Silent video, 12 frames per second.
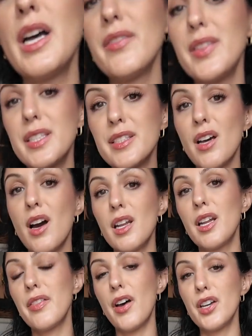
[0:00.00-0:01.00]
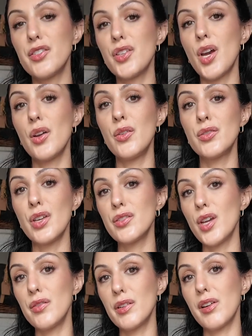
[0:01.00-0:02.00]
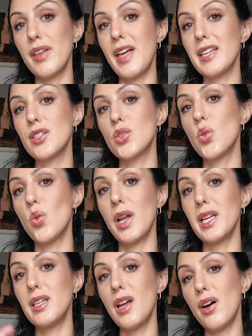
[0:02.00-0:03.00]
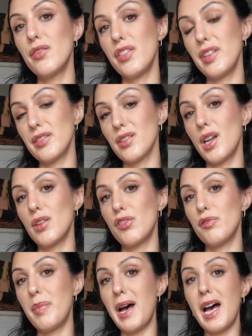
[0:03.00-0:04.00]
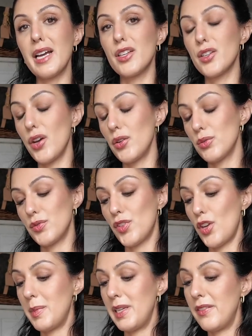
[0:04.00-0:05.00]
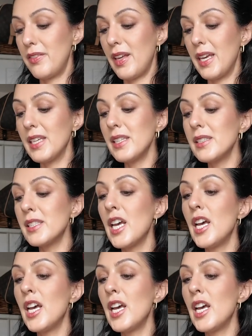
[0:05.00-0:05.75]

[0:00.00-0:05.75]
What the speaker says: This colour that I chose, I don't regret that at all. I love this colour of bag. It goes with so many things.